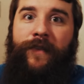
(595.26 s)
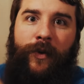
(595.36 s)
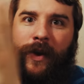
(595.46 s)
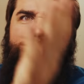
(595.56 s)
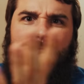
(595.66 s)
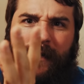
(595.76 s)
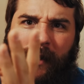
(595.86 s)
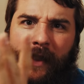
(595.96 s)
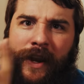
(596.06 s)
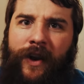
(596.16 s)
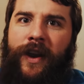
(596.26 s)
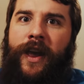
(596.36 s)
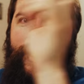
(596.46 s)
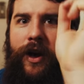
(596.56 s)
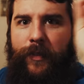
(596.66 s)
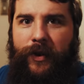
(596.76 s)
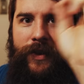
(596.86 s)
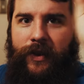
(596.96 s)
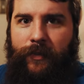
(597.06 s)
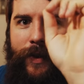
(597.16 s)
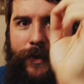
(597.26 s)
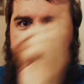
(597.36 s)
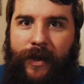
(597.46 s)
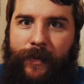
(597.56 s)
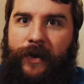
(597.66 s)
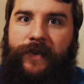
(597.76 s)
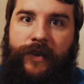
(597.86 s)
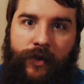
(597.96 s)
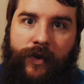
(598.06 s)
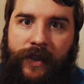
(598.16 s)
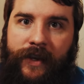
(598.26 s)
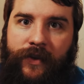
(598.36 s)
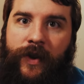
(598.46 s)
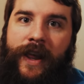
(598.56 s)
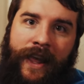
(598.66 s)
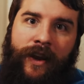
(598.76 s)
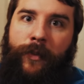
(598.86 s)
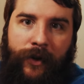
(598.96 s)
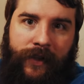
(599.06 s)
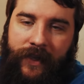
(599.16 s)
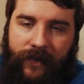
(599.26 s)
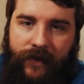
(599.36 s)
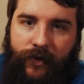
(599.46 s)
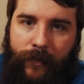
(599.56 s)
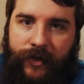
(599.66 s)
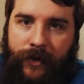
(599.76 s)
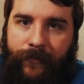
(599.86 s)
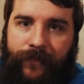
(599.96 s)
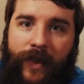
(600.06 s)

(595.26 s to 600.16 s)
if you're watching this video later. I'll put a little bubble link up here so you can link to it, and I'll put a link in the description.